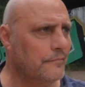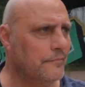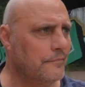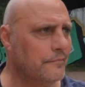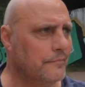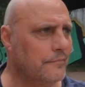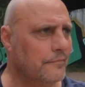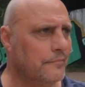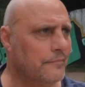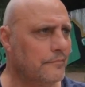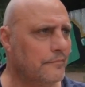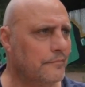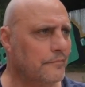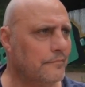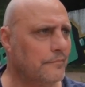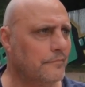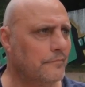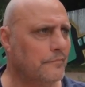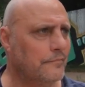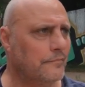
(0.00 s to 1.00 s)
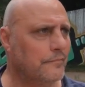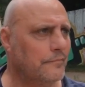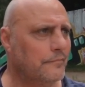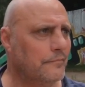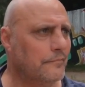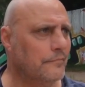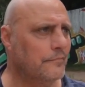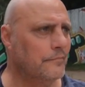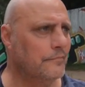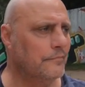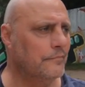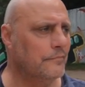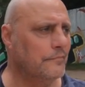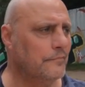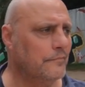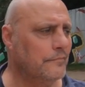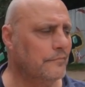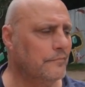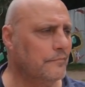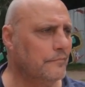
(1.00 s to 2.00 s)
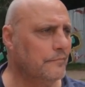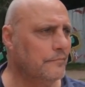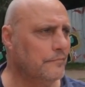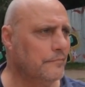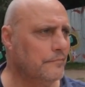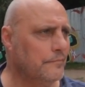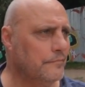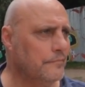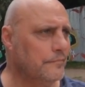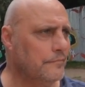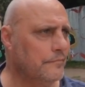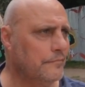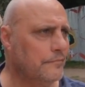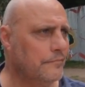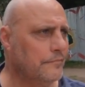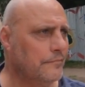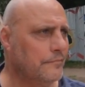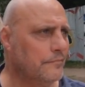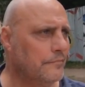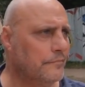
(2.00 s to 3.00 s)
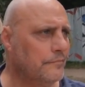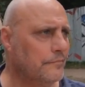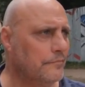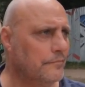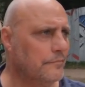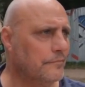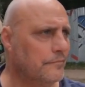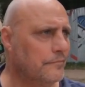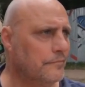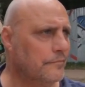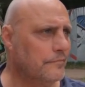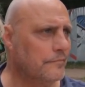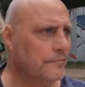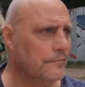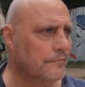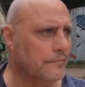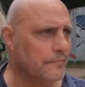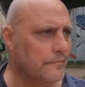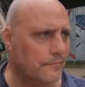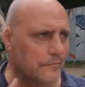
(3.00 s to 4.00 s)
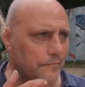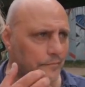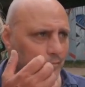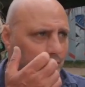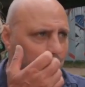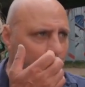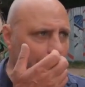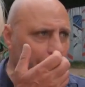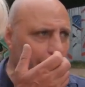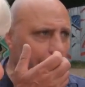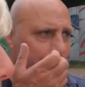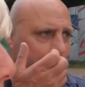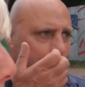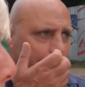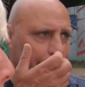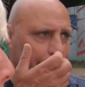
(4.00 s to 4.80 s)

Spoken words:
(silent)